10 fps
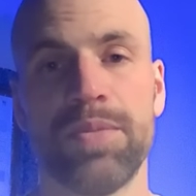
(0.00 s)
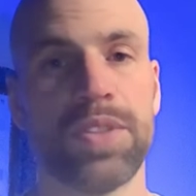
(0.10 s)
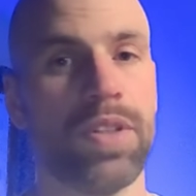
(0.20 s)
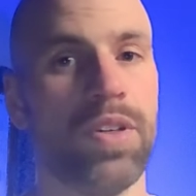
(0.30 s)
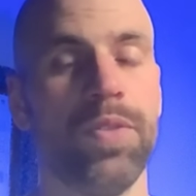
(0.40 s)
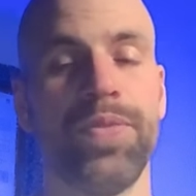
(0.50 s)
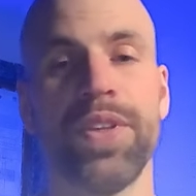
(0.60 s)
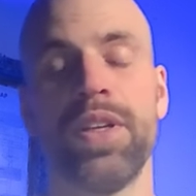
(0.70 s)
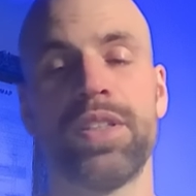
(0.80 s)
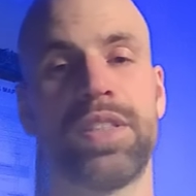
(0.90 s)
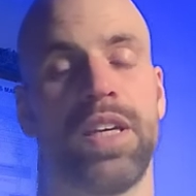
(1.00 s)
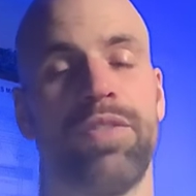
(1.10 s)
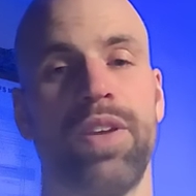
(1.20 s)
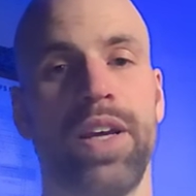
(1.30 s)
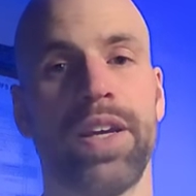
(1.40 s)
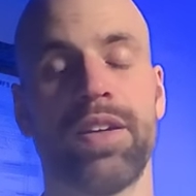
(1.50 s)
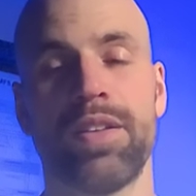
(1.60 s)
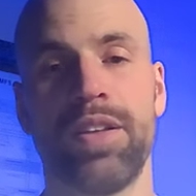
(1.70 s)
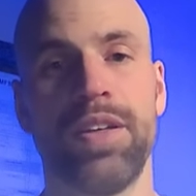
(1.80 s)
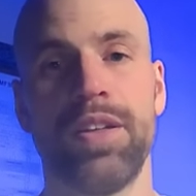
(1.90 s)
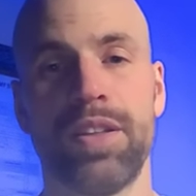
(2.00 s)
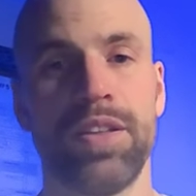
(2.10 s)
So stuff like the